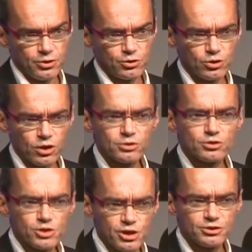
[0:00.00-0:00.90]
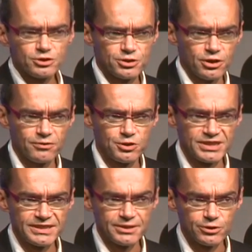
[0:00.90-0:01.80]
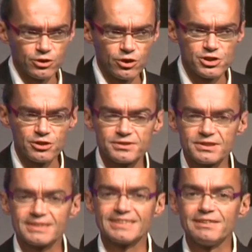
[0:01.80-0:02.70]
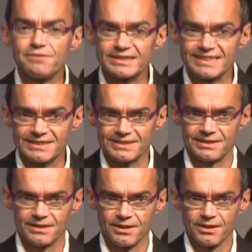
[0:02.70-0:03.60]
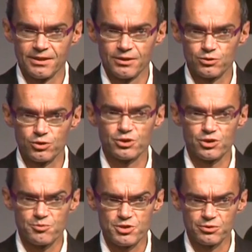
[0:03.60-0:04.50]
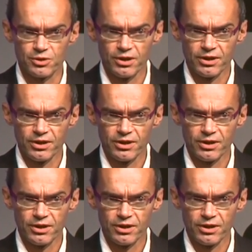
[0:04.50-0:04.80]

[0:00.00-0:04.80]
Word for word: You can't just serve the need. You can't just give access to consumption.